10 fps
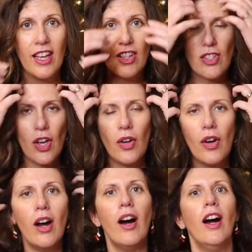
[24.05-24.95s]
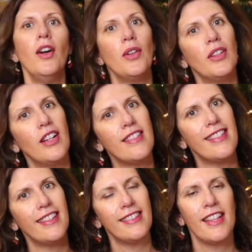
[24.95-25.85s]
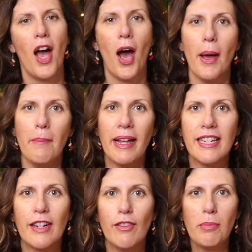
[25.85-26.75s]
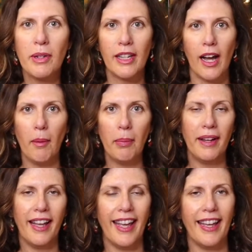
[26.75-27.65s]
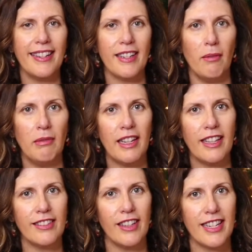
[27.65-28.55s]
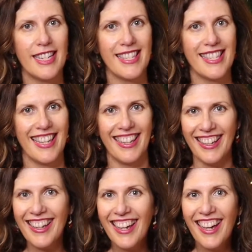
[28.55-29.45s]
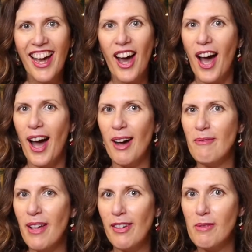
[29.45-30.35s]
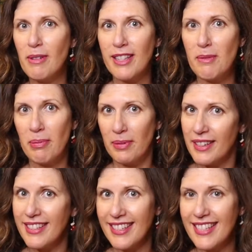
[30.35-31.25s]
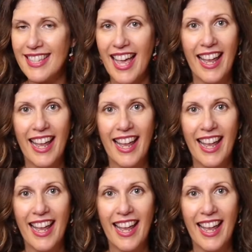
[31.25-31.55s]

So I organised this, I matched everybody up, and I'm really excited to see everybody's presents.